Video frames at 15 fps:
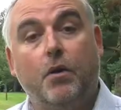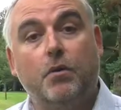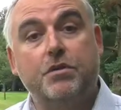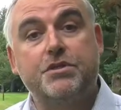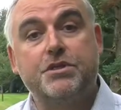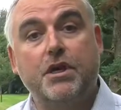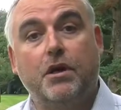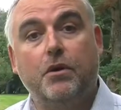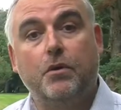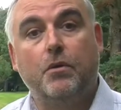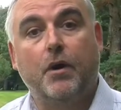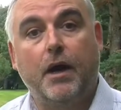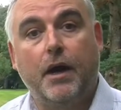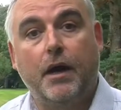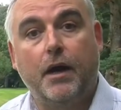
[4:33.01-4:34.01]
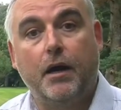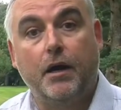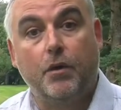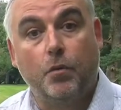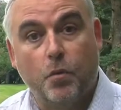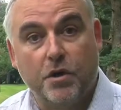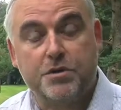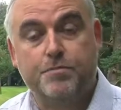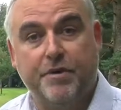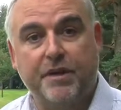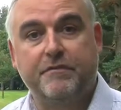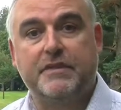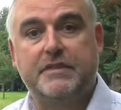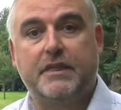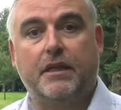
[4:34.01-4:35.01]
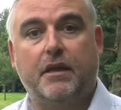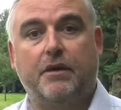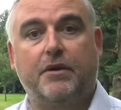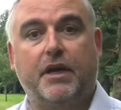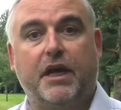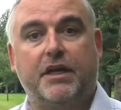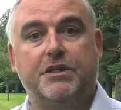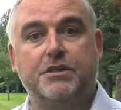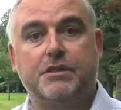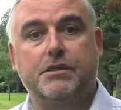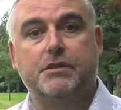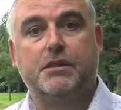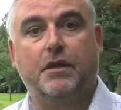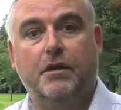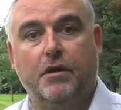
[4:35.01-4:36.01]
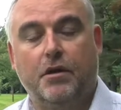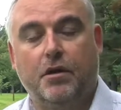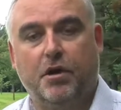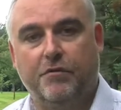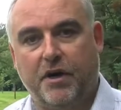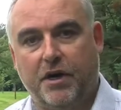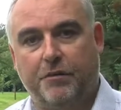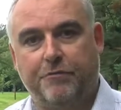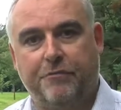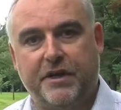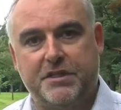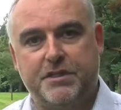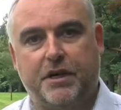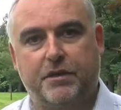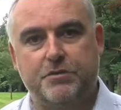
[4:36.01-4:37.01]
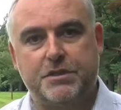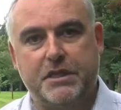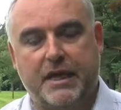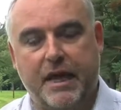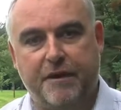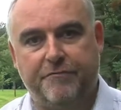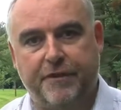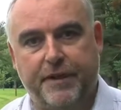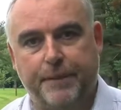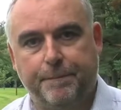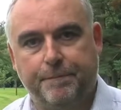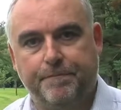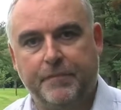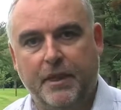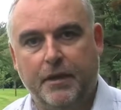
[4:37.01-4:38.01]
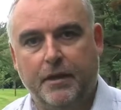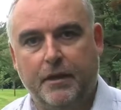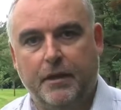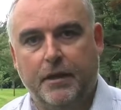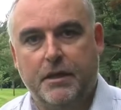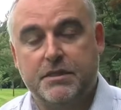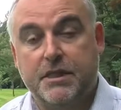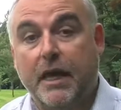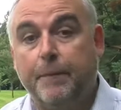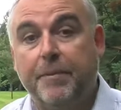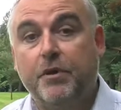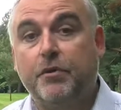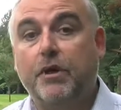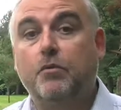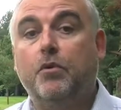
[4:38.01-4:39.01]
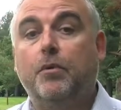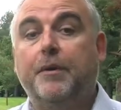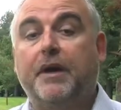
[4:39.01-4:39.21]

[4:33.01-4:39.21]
also uh, it was previously the location of our Frescoes Cafe. So that building will